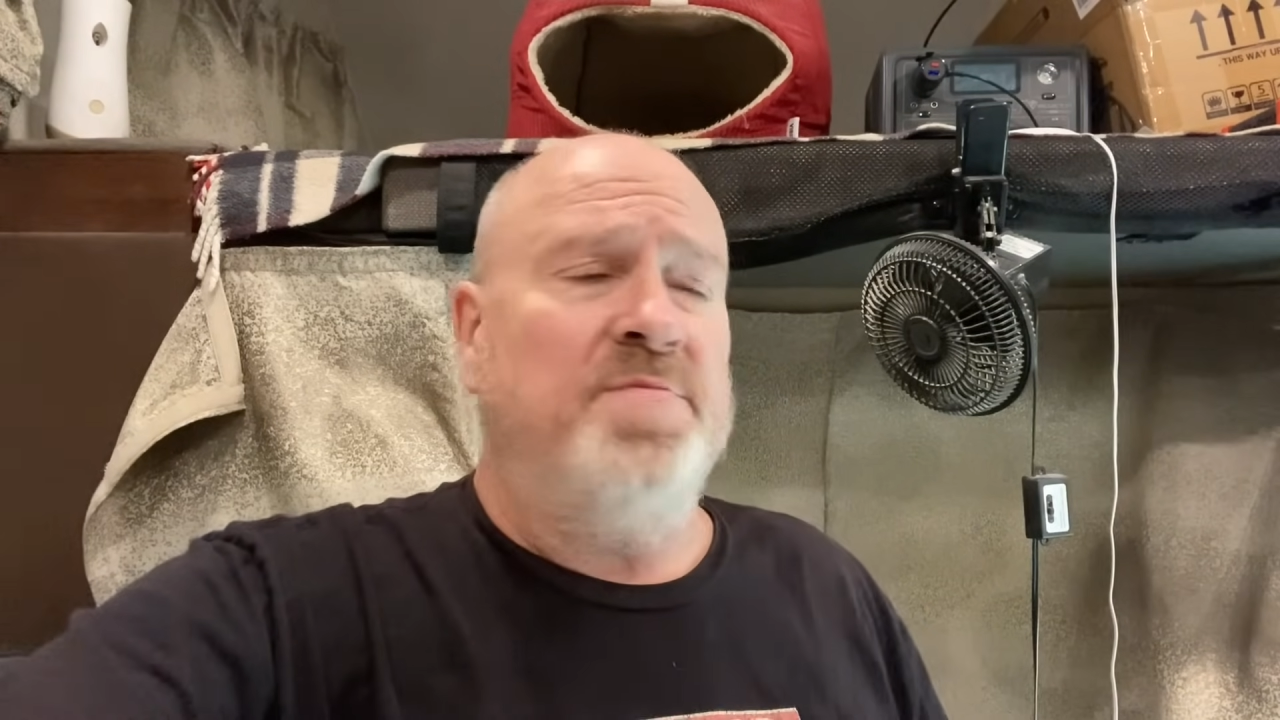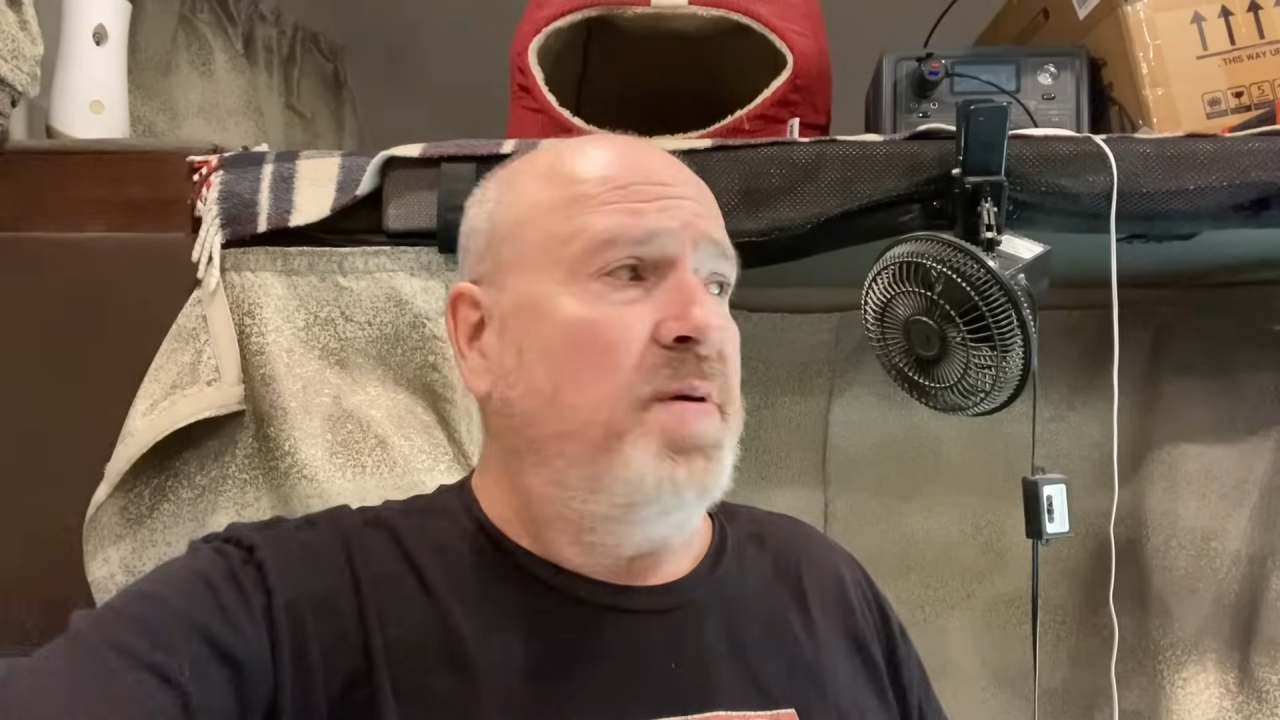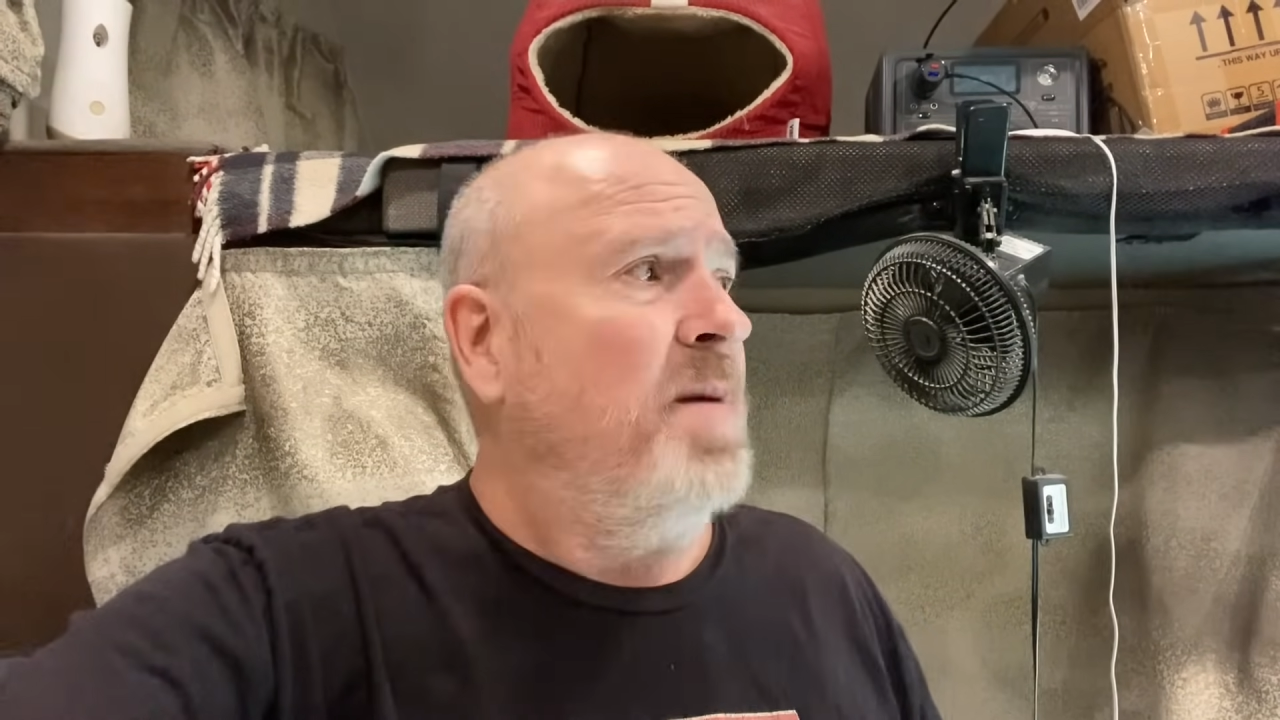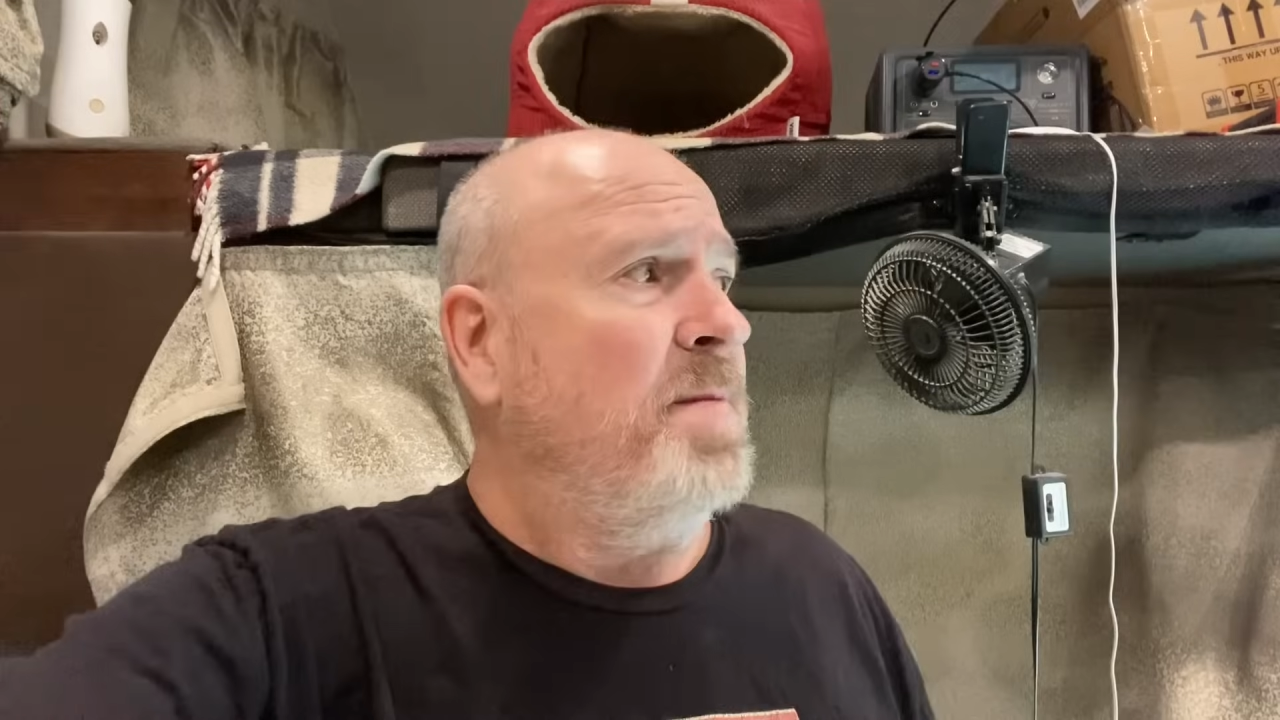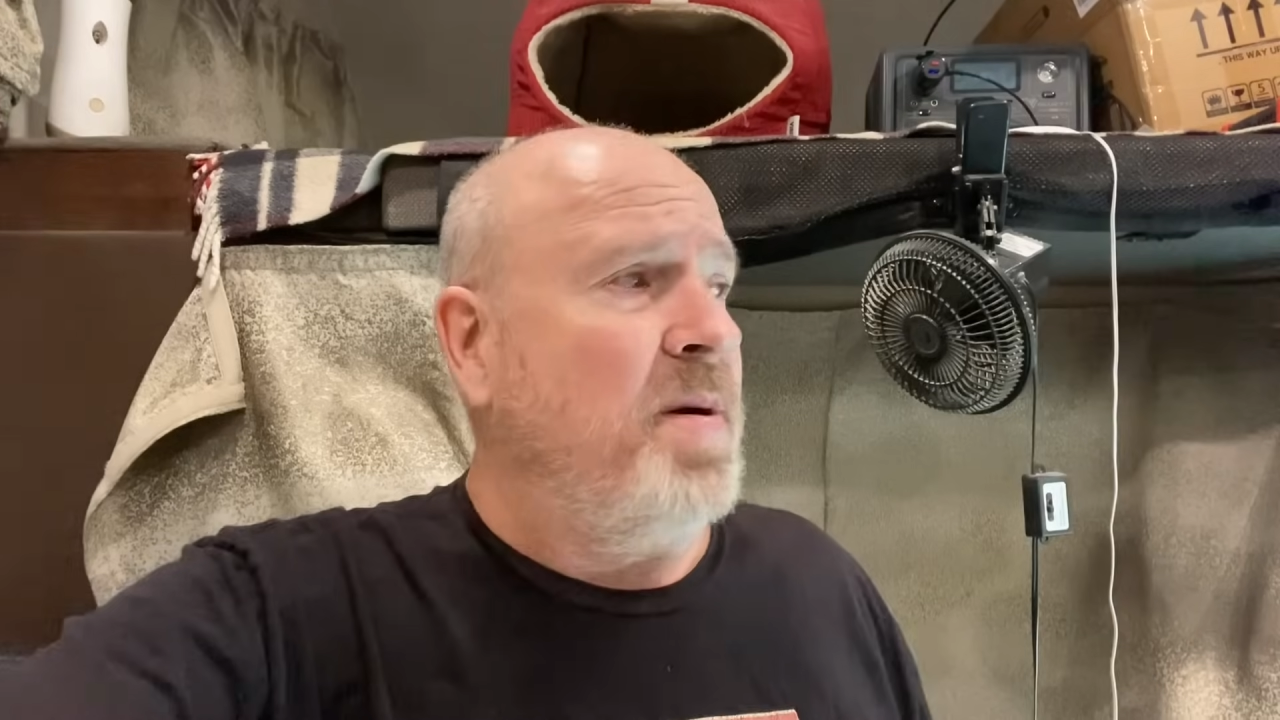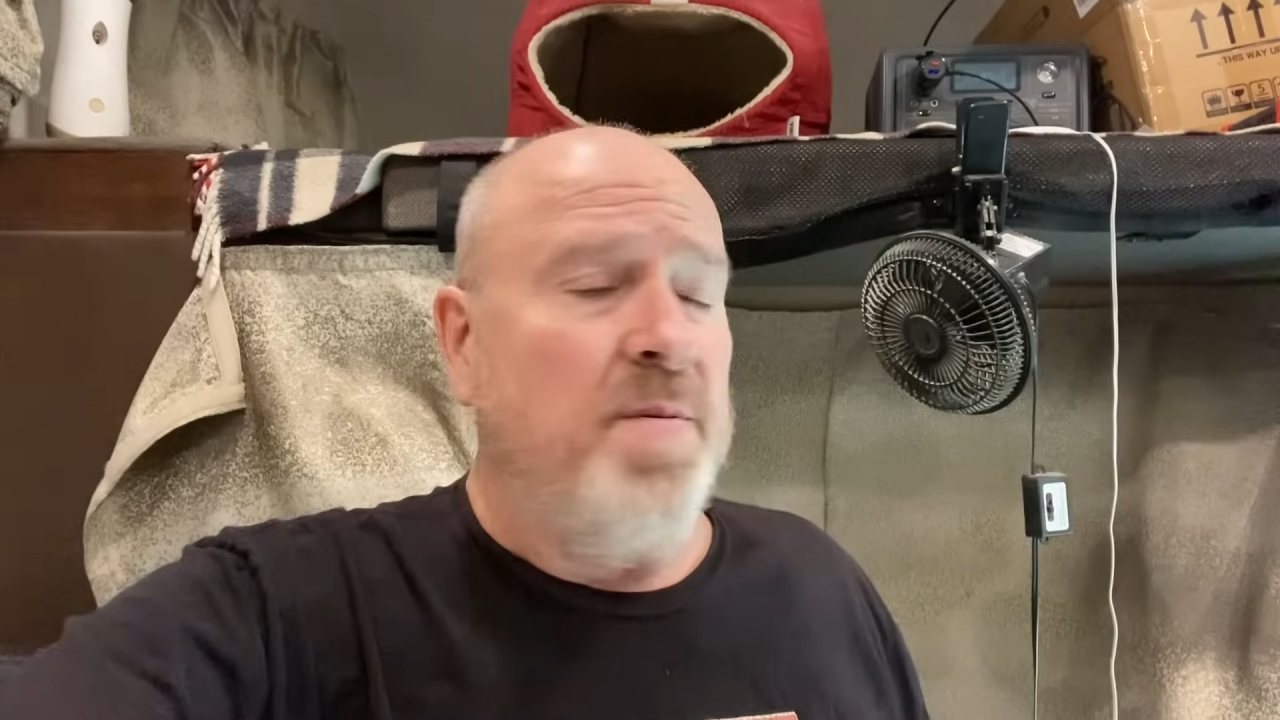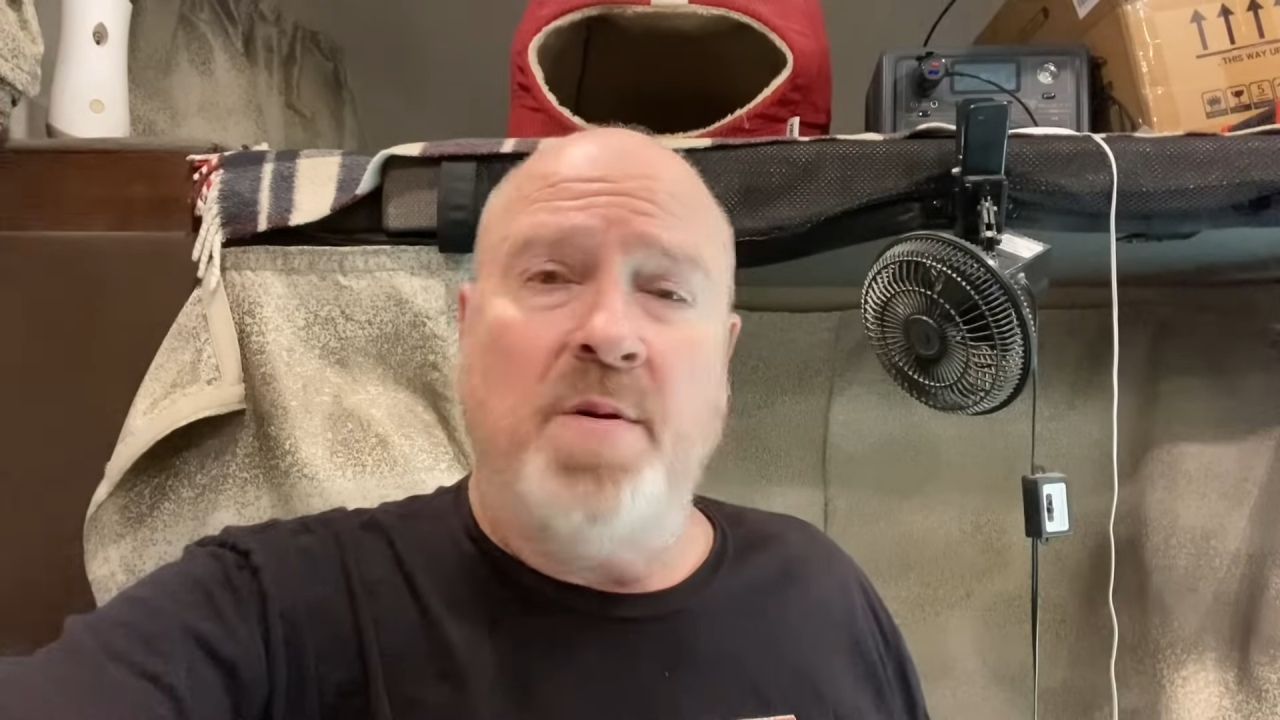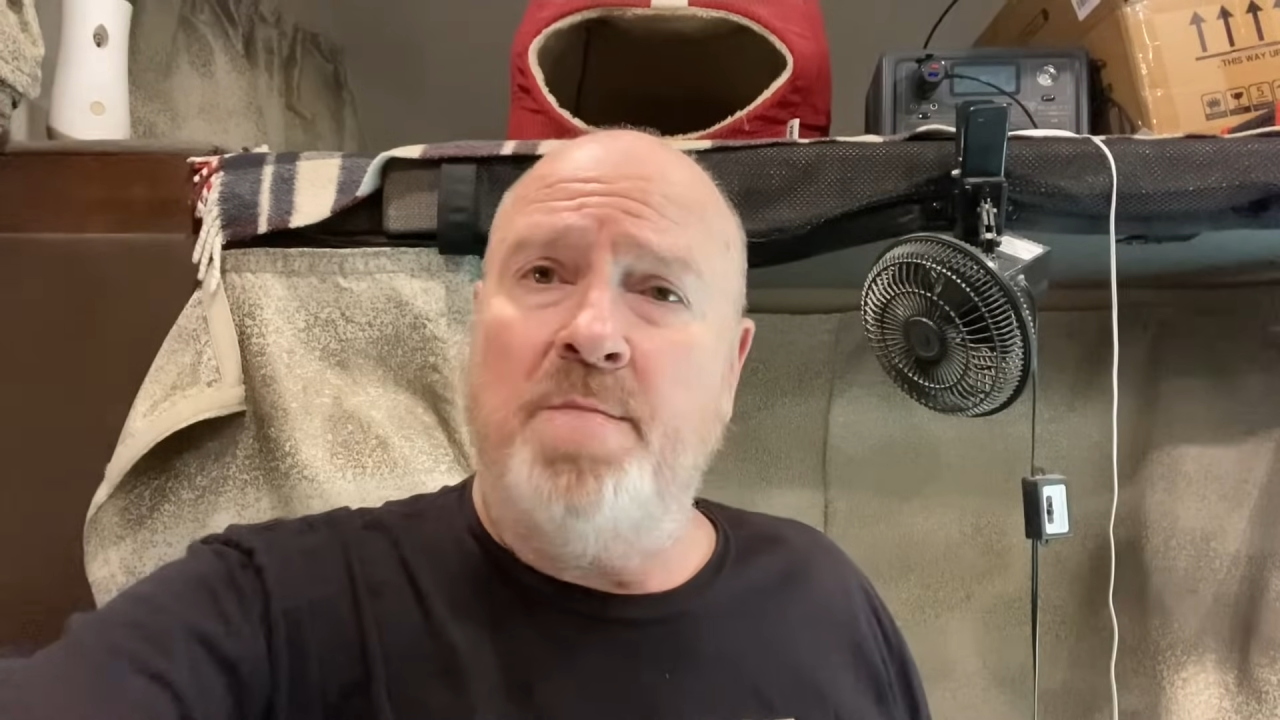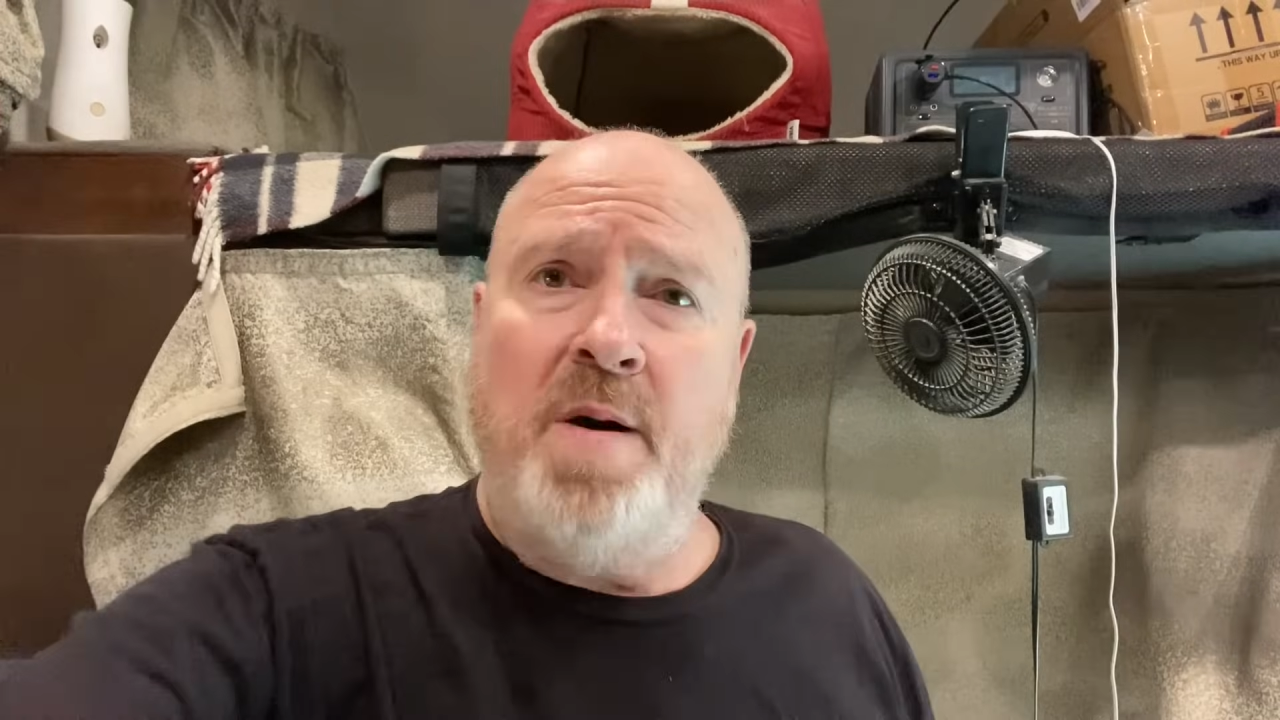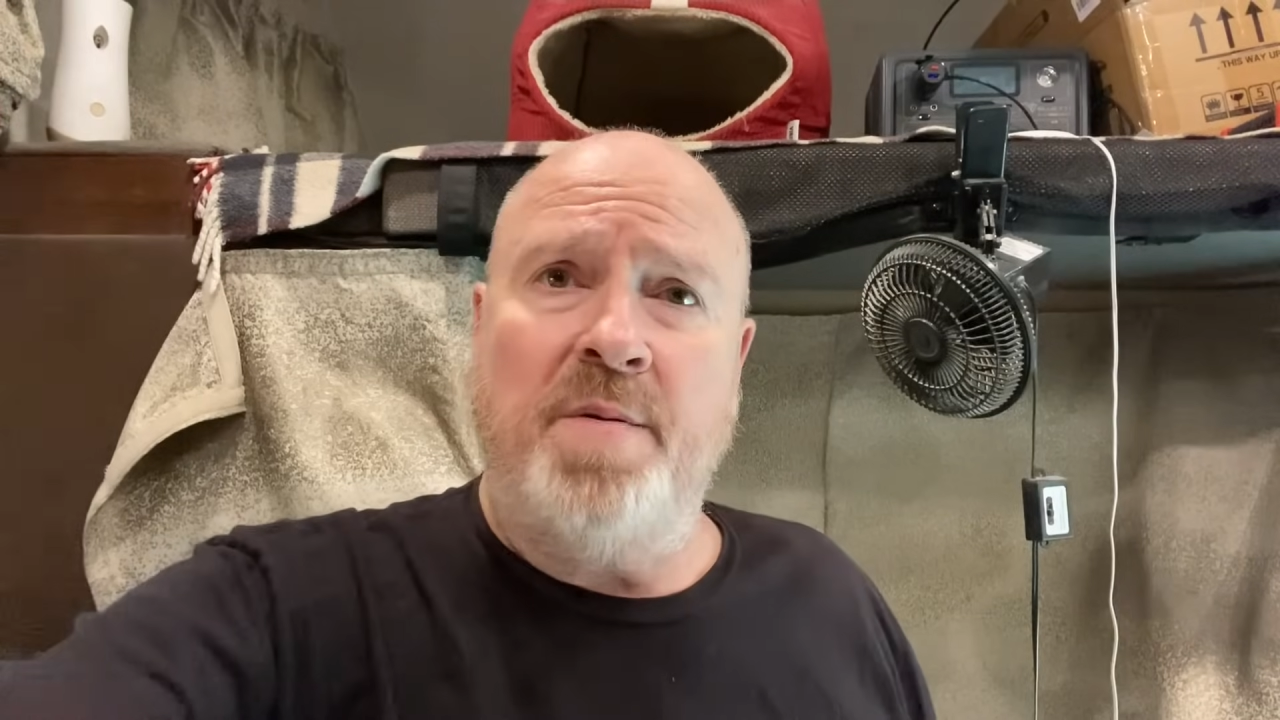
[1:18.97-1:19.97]
when I'm in a
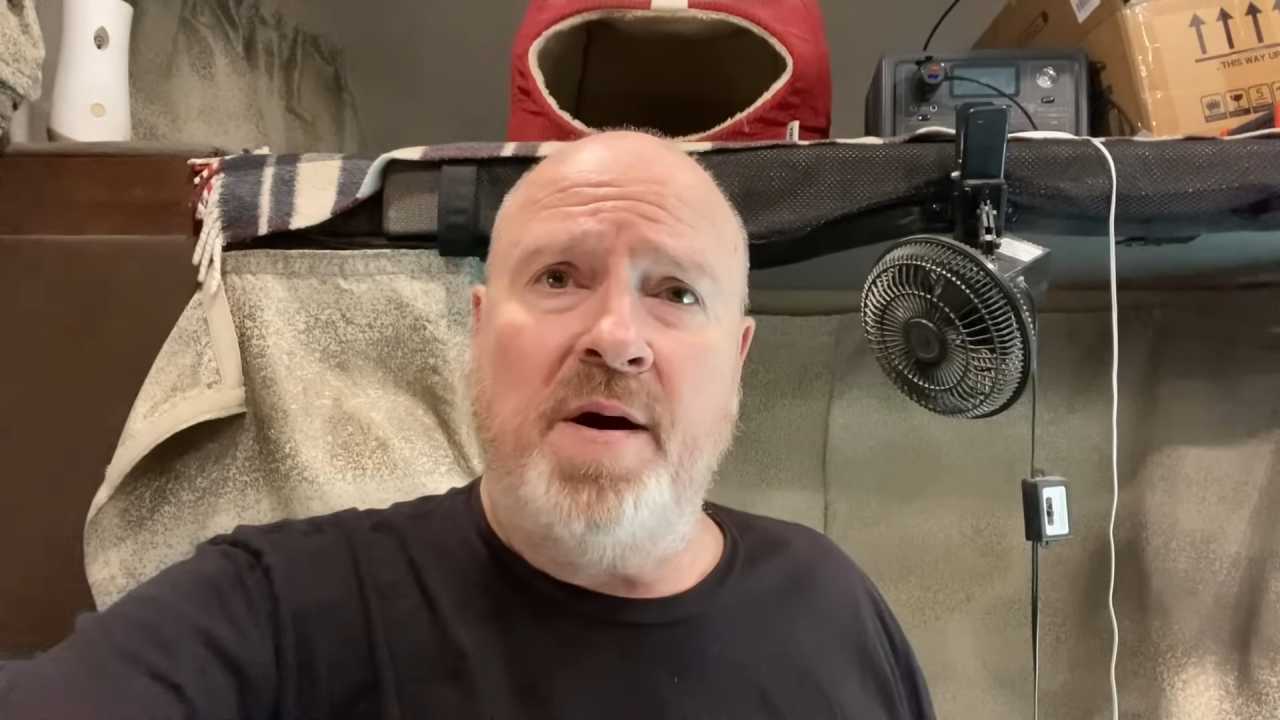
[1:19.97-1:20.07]
remote